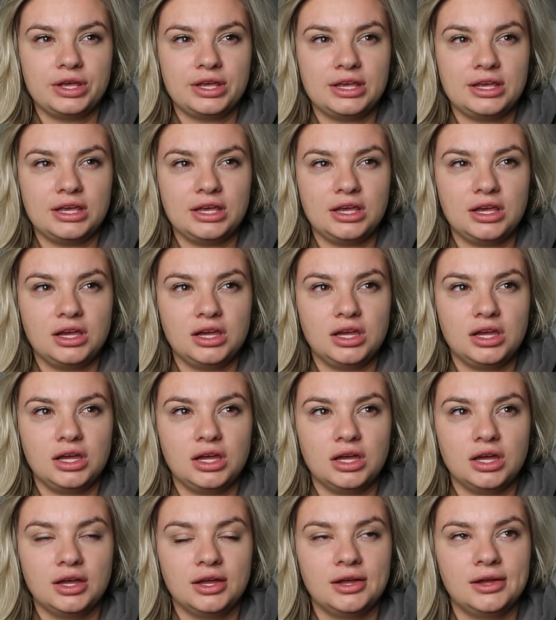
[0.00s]

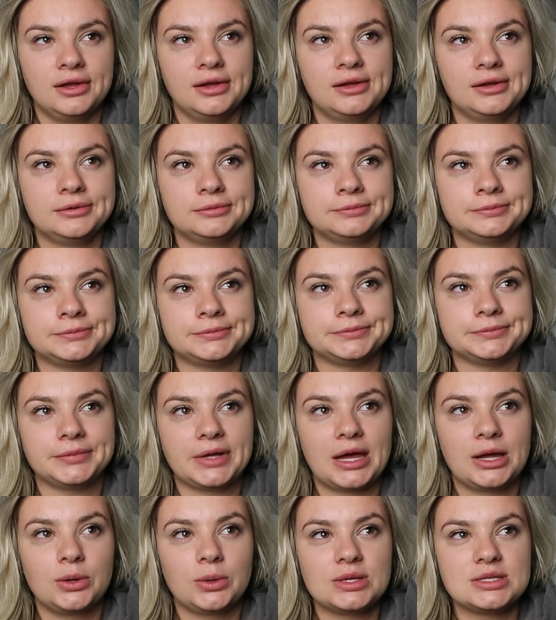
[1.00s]
do
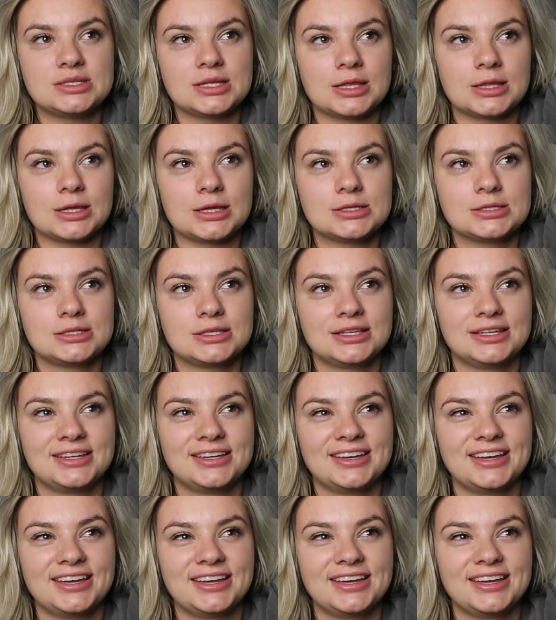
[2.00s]
I say this?